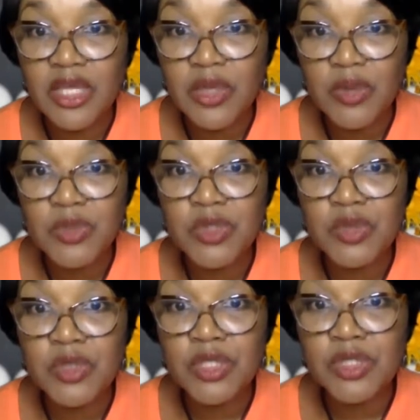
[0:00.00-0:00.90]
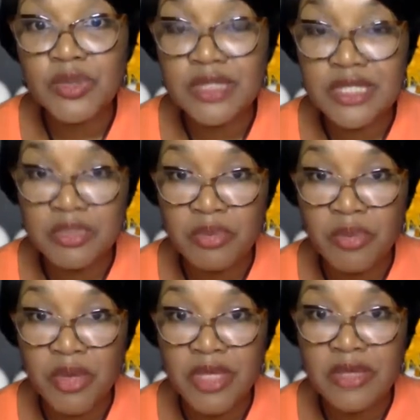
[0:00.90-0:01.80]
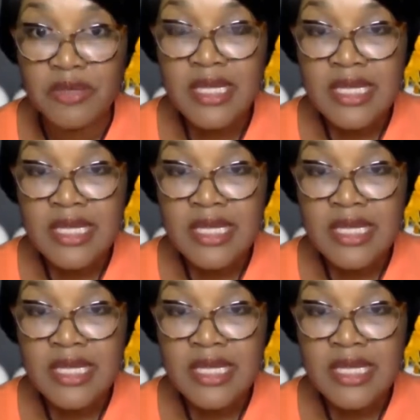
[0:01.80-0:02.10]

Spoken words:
coach who can truly support you,